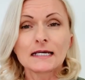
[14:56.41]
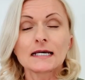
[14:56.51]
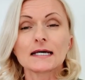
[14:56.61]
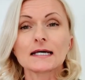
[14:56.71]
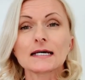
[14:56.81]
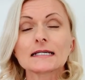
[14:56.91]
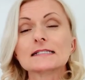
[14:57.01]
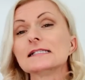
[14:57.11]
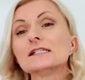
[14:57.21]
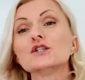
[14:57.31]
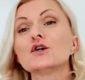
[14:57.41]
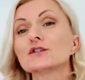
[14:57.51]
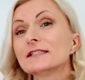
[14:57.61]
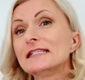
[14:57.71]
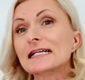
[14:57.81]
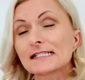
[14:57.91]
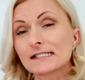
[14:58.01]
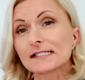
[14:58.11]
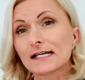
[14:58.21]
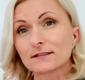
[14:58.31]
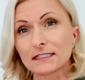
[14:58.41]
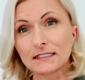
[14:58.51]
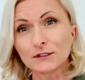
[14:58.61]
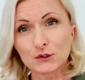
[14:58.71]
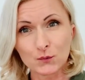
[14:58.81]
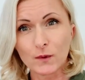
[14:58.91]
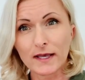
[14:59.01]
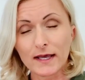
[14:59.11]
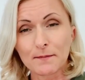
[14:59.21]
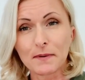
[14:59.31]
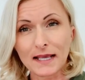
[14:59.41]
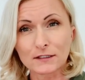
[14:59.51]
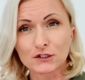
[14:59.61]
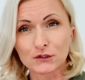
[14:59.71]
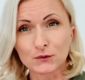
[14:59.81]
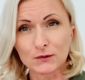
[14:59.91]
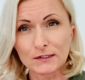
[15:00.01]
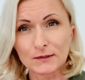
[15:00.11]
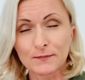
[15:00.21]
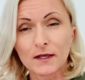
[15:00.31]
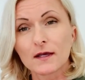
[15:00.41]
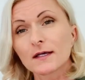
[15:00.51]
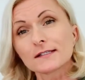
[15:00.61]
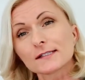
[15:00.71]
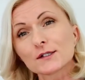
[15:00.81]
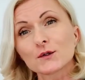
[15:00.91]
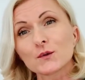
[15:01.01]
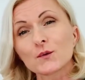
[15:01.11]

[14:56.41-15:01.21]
it is not necessary to wear black shoes. So